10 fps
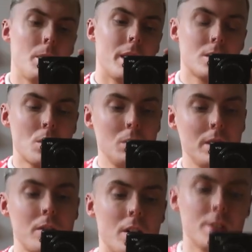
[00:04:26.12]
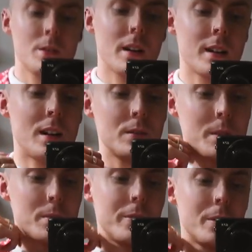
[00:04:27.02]
Oh wait, I totally forgot to do like an
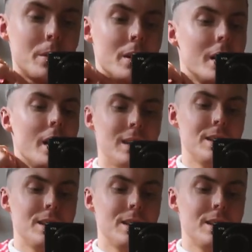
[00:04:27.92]
outfit before I